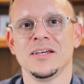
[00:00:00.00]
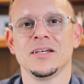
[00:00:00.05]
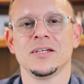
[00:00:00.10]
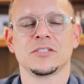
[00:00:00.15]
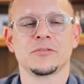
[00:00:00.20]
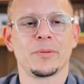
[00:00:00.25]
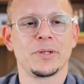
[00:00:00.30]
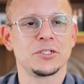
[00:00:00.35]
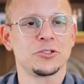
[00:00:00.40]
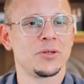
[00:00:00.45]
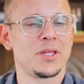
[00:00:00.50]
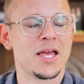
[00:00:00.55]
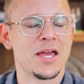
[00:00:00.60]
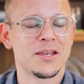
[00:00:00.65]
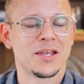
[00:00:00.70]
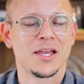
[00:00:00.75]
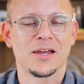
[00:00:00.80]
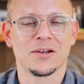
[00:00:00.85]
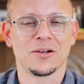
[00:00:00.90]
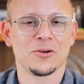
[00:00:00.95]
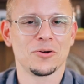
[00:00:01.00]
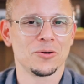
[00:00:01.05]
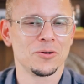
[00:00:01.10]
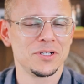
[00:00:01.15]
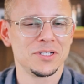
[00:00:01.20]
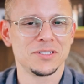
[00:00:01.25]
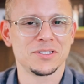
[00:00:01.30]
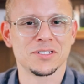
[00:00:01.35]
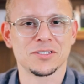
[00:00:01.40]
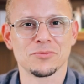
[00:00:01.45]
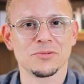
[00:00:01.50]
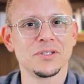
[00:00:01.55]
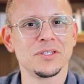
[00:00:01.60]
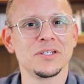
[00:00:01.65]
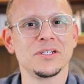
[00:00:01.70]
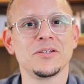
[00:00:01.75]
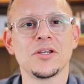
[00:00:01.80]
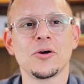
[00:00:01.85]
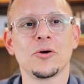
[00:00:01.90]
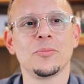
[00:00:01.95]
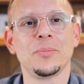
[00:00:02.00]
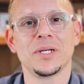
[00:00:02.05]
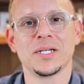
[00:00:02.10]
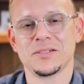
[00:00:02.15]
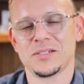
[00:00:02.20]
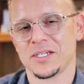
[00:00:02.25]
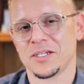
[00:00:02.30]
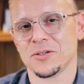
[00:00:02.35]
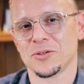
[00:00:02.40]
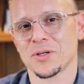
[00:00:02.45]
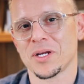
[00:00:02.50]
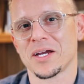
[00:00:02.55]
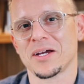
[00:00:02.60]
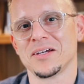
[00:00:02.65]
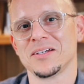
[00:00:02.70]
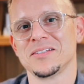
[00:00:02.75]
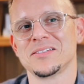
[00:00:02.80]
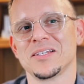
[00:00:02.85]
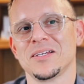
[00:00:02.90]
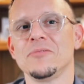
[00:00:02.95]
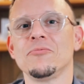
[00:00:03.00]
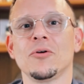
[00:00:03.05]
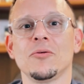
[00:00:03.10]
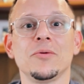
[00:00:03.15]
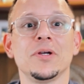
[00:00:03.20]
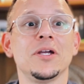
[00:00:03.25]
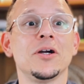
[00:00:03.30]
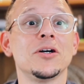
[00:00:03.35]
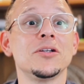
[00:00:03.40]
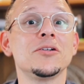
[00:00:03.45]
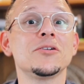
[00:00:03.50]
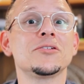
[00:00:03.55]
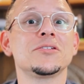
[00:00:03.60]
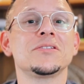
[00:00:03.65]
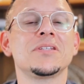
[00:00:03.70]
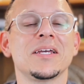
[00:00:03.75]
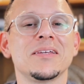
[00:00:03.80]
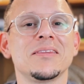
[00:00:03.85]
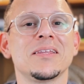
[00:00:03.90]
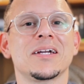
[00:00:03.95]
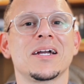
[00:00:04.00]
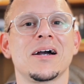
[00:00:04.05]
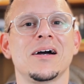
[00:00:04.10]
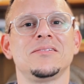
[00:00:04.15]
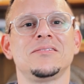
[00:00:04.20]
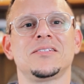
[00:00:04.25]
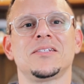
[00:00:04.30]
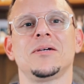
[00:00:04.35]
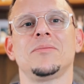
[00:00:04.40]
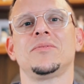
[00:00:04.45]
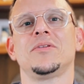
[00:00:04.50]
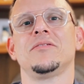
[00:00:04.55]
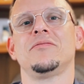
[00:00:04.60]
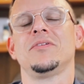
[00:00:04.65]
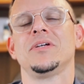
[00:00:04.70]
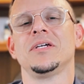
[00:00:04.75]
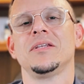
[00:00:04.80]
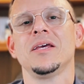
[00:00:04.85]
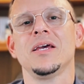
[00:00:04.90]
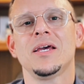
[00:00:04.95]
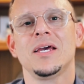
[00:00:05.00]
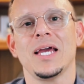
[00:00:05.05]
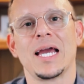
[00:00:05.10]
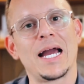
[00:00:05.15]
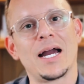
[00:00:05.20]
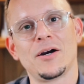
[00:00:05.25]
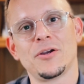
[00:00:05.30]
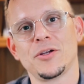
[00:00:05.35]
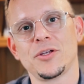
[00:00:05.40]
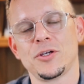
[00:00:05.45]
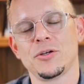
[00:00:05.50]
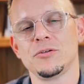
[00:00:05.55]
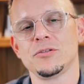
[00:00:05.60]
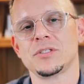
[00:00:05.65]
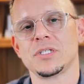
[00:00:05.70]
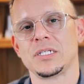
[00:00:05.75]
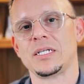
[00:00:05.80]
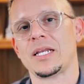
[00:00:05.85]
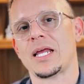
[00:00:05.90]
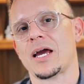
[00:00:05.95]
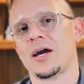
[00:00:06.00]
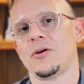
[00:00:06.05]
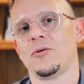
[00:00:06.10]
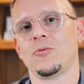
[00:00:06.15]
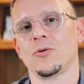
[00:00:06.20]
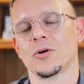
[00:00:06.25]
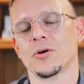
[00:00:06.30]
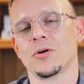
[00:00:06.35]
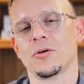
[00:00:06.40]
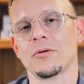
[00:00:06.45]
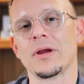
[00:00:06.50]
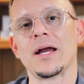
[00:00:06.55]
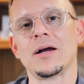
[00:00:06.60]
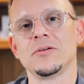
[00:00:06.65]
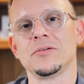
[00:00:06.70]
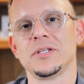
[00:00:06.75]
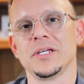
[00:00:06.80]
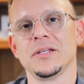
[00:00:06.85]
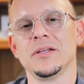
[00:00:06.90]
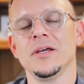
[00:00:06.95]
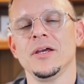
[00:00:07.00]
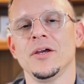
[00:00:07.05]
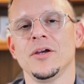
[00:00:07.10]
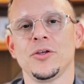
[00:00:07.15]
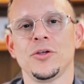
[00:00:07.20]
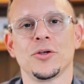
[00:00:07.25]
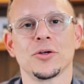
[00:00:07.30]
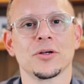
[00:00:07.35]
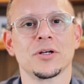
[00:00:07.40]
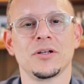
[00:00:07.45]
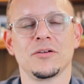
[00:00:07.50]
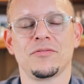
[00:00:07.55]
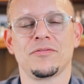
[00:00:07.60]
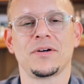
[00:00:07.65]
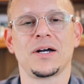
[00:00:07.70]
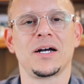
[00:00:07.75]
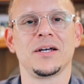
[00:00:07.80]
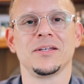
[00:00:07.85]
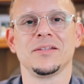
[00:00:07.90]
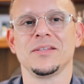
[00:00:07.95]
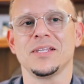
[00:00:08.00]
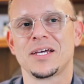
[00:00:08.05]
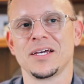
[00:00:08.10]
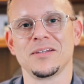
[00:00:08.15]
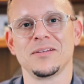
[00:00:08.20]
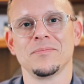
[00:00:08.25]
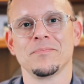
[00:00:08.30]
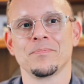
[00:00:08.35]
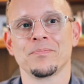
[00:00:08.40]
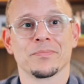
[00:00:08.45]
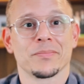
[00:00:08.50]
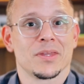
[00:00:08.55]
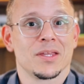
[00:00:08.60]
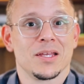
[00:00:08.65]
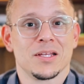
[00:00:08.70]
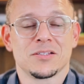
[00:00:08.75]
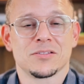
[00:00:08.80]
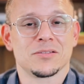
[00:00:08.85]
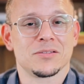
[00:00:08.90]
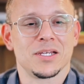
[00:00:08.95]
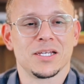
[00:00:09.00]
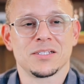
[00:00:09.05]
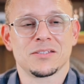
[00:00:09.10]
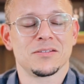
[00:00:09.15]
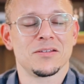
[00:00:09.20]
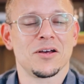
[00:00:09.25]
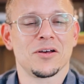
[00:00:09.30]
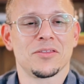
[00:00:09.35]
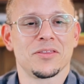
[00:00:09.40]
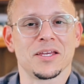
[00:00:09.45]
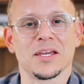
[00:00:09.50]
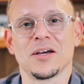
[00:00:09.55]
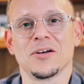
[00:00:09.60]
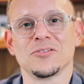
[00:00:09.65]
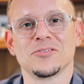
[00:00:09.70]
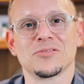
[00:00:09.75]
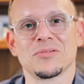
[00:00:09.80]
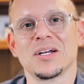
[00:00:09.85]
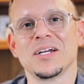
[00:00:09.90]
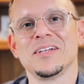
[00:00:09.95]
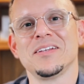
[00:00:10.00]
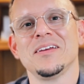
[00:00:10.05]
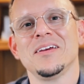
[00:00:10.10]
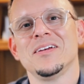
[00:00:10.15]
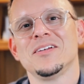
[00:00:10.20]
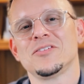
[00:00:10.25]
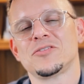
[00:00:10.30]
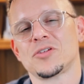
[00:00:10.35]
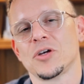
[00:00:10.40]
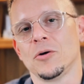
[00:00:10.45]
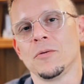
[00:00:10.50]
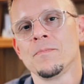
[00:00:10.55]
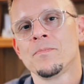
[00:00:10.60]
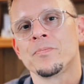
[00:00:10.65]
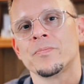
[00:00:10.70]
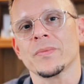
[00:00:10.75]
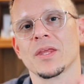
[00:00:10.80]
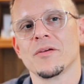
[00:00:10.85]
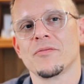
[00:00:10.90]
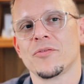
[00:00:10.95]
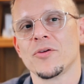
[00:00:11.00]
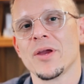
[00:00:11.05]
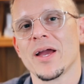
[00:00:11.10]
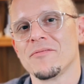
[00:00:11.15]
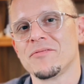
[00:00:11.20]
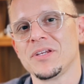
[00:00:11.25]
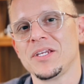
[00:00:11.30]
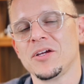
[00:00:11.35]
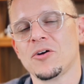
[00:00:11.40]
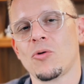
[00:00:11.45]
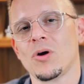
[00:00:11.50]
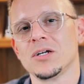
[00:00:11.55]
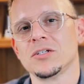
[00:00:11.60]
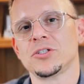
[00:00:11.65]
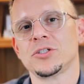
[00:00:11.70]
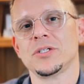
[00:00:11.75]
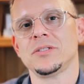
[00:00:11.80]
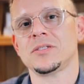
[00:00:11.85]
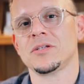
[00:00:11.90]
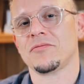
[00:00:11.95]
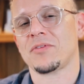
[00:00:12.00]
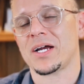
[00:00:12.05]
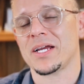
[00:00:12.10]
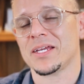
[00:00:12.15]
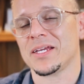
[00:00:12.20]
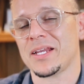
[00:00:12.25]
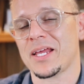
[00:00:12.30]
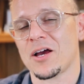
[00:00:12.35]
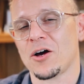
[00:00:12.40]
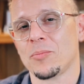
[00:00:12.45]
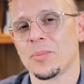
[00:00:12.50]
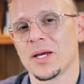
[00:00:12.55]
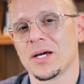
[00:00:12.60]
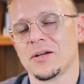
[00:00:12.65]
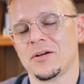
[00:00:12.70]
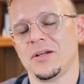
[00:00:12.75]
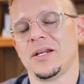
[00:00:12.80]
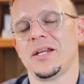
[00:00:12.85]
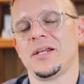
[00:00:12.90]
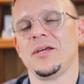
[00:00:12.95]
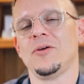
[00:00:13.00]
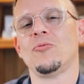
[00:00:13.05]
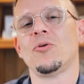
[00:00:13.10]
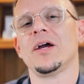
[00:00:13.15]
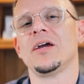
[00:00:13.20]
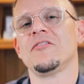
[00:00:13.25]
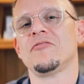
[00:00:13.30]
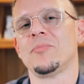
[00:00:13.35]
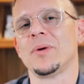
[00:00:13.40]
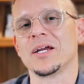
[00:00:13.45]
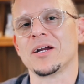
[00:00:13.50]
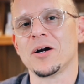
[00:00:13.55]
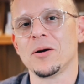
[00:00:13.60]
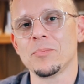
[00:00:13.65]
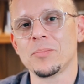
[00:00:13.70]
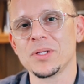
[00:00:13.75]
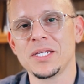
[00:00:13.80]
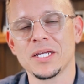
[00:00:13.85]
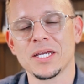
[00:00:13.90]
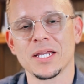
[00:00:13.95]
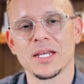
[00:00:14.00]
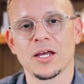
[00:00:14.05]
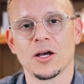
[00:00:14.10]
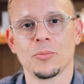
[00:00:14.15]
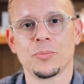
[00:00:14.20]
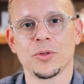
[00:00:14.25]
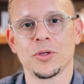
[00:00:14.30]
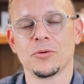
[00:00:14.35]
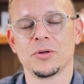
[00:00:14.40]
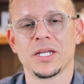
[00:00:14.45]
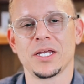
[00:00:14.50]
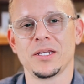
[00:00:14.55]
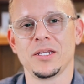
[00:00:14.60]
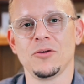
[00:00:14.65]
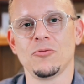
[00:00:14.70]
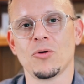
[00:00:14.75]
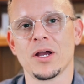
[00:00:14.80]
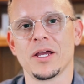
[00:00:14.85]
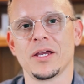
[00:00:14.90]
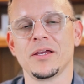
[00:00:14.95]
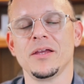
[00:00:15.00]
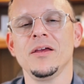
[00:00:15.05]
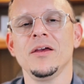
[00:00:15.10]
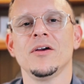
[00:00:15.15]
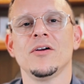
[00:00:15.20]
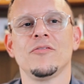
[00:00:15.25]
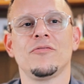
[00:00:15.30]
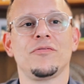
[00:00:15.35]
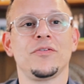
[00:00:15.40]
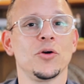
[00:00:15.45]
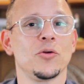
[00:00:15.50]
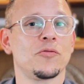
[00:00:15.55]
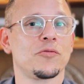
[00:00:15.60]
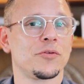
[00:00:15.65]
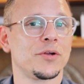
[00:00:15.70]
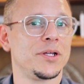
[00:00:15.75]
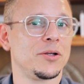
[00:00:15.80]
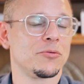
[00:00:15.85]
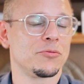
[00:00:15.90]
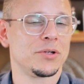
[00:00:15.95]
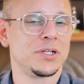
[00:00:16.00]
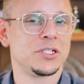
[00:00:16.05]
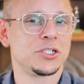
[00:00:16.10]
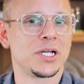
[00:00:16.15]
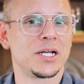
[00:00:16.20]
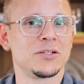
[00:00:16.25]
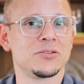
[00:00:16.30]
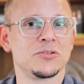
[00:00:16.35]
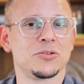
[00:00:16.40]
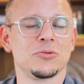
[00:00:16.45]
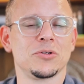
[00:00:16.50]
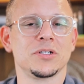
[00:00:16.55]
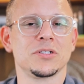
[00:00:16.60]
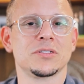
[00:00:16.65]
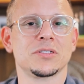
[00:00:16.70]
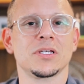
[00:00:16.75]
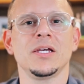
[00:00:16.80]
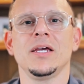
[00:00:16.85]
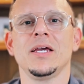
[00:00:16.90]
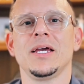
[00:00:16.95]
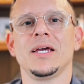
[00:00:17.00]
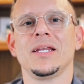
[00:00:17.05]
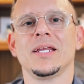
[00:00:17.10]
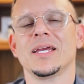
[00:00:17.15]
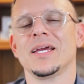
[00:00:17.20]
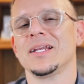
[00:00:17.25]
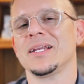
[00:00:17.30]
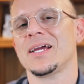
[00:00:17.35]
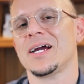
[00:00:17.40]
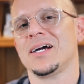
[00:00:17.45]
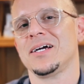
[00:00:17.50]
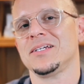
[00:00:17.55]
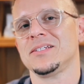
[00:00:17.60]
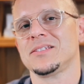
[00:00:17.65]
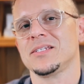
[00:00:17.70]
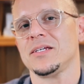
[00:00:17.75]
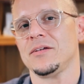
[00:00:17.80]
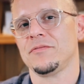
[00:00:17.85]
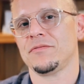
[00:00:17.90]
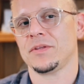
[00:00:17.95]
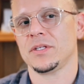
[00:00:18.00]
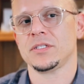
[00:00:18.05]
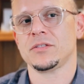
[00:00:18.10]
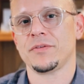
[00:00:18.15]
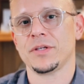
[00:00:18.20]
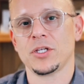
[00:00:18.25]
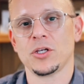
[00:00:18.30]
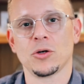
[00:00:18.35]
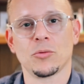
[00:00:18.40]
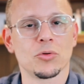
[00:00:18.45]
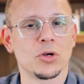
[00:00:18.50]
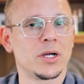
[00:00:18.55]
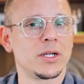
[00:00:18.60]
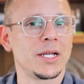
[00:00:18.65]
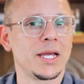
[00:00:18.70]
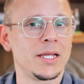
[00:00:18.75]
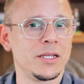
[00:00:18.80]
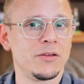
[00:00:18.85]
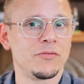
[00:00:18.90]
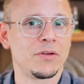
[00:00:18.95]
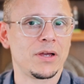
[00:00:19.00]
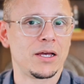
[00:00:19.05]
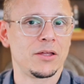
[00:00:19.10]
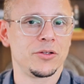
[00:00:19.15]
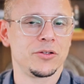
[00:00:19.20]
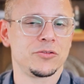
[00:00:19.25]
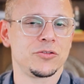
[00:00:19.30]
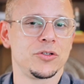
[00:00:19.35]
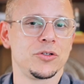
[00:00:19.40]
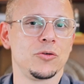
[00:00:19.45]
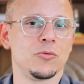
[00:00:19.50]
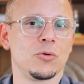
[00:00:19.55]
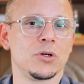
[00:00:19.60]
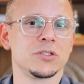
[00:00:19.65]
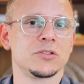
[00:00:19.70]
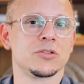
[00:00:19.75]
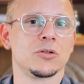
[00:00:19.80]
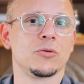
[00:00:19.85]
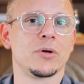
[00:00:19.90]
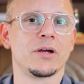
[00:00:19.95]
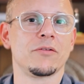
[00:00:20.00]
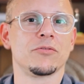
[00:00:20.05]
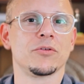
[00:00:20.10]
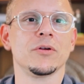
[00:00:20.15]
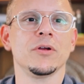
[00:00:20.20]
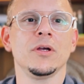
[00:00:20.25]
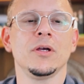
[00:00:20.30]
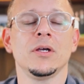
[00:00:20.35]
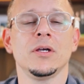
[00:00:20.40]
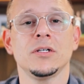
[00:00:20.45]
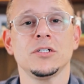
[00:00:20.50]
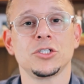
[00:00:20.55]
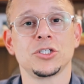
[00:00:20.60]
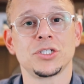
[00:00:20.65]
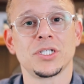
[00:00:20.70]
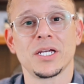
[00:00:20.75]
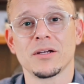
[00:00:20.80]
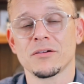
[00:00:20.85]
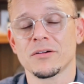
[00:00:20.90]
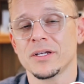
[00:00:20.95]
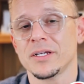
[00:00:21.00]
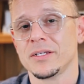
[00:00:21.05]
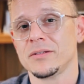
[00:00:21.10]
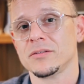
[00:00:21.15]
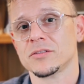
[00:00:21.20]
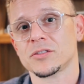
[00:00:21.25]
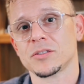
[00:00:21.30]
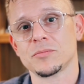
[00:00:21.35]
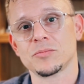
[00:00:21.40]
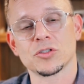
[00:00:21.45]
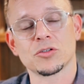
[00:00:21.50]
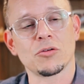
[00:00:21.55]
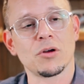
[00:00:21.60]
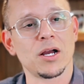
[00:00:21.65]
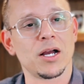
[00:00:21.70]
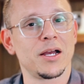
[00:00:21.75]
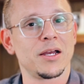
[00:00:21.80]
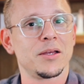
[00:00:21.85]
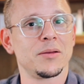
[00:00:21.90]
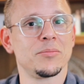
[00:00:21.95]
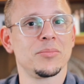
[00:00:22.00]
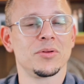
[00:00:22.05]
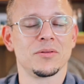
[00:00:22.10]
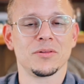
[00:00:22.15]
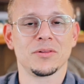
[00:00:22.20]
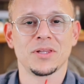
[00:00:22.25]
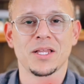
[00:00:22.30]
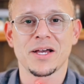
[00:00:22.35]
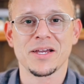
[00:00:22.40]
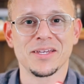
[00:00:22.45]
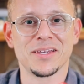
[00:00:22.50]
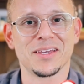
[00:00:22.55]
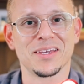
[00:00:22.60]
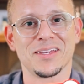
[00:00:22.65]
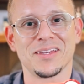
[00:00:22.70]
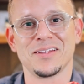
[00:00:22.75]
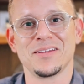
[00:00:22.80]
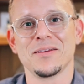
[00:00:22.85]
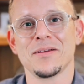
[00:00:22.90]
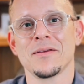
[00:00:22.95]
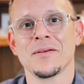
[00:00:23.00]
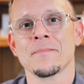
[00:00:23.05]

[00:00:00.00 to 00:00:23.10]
Special ad categories is really no big deal, guys. And when we understand the concept of it, how to use it and how to work around it, you're gonna find that it's nothing else, right? So if you have any questions, if I can help out in any way, if my company can help you in any way, feel free to reach out to us. And again, guys, if this video brought any value to you whatsoever, share it, subscribe, like it.